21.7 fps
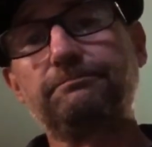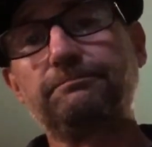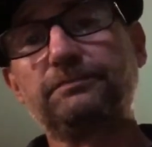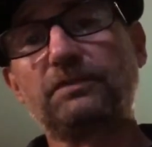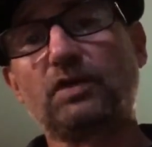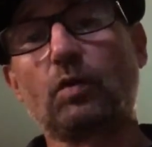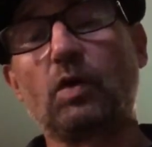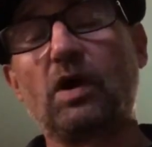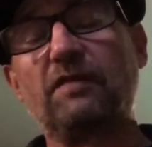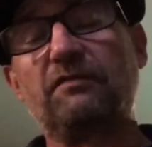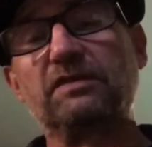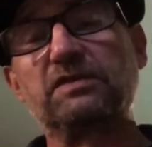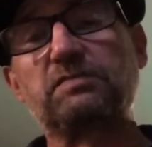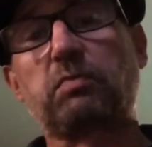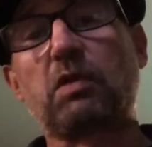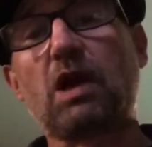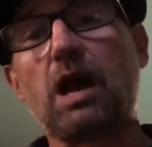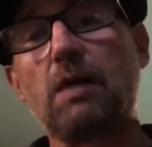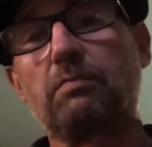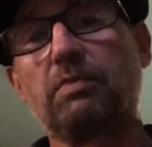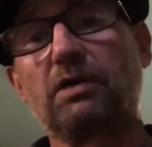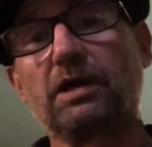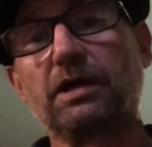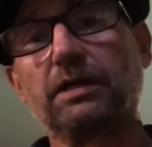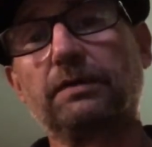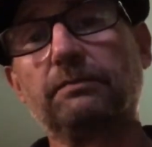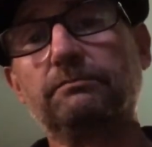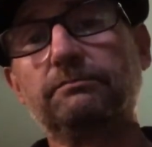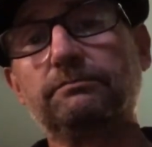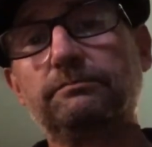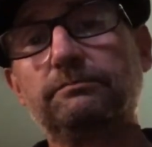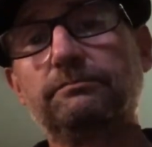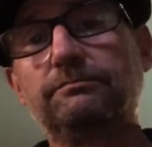the wife is property,
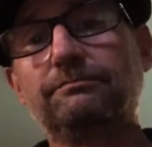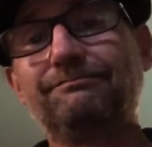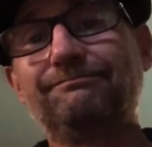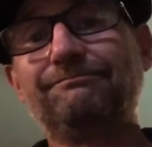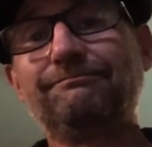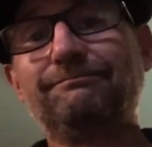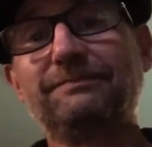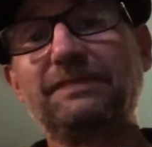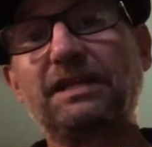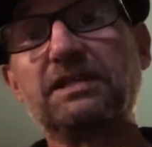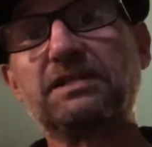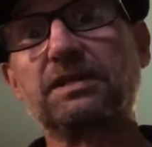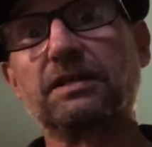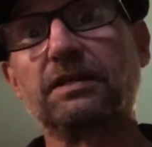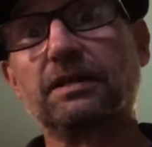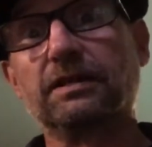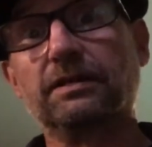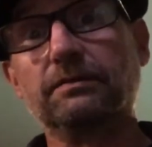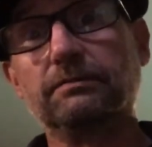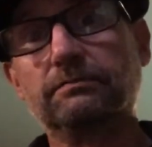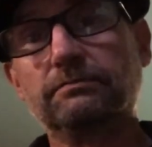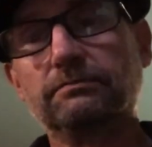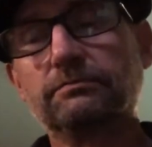isn't it?